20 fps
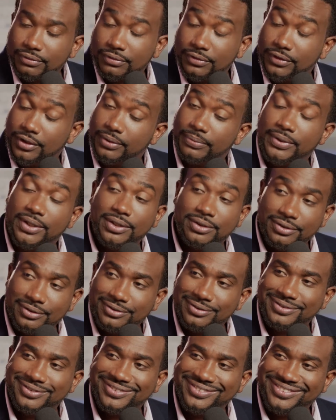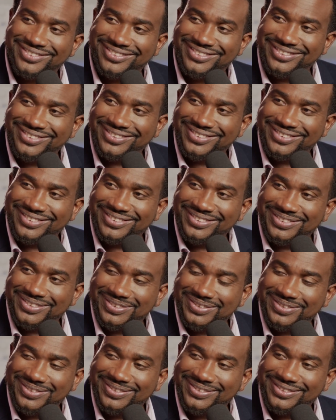yeah man so
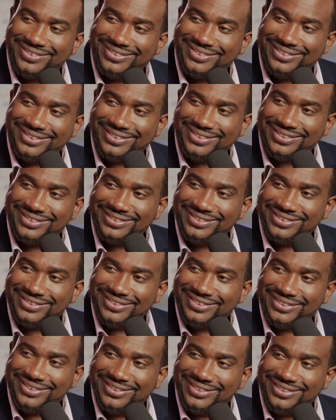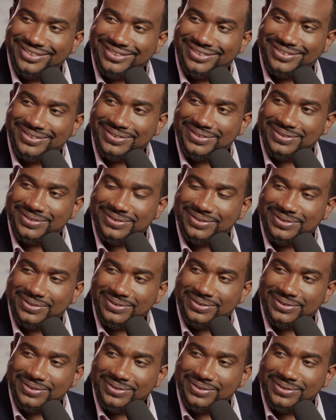Oh, and so